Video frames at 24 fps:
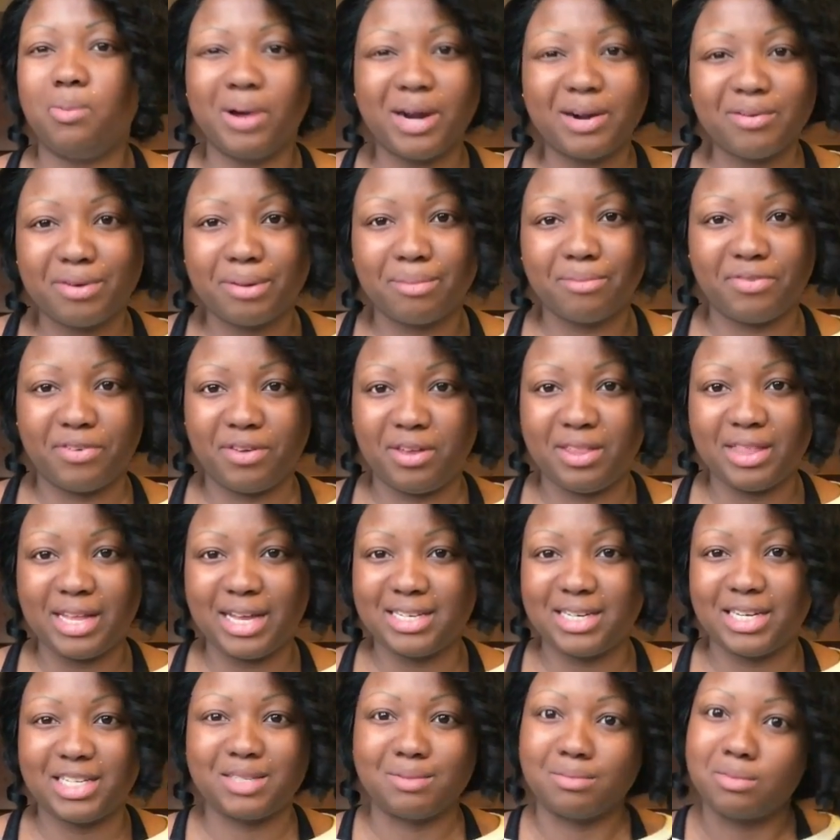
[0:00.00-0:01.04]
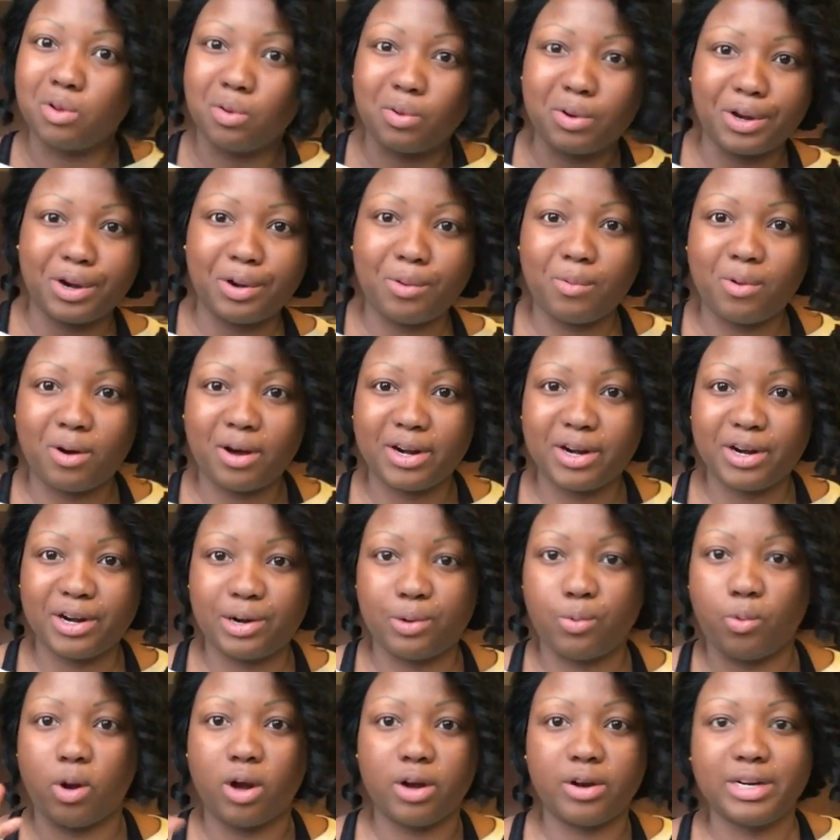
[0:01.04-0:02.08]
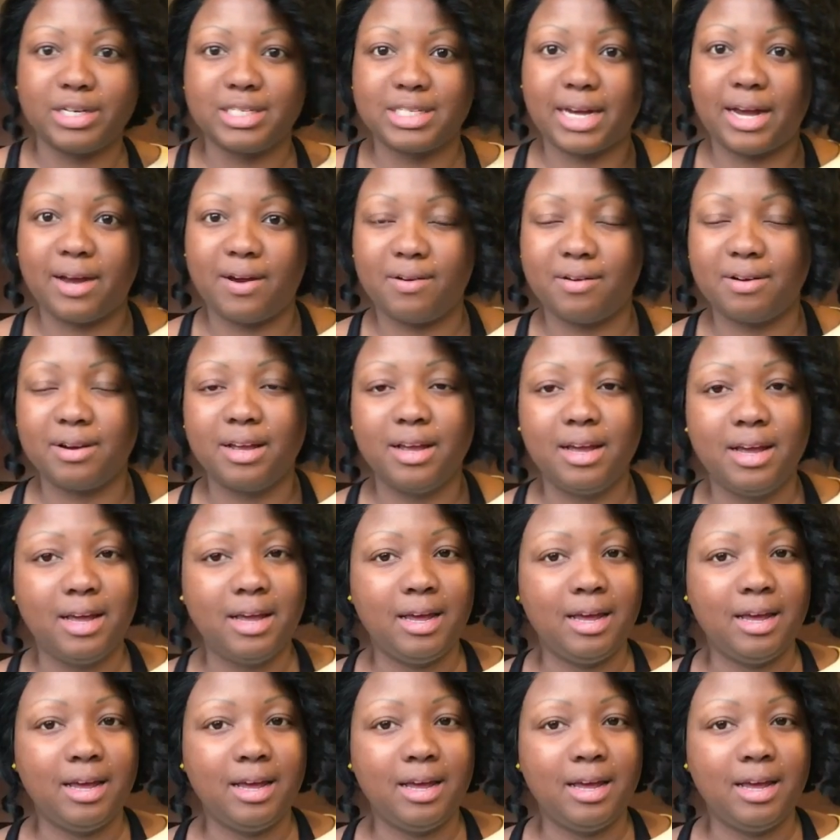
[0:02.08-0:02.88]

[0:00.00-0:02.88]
whatever I'm feeling that day, some coconut water to water it down,